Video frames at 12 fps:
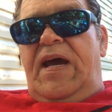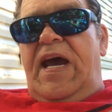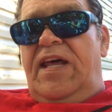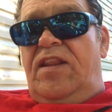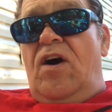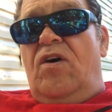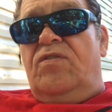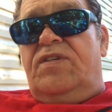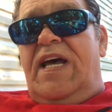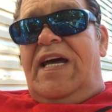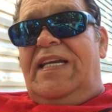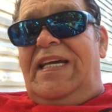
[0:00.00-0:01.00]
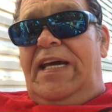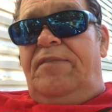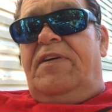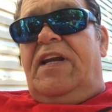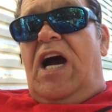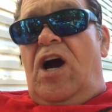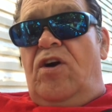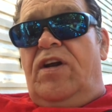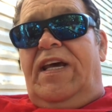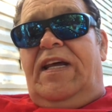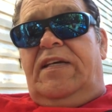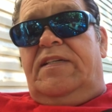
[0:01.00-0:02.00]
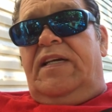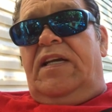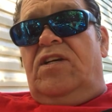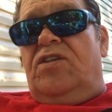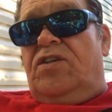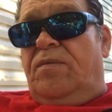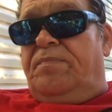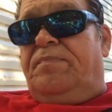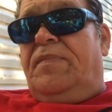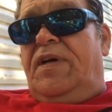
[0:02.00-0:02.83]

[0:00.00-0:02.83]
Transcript: and those that even aren't innocent should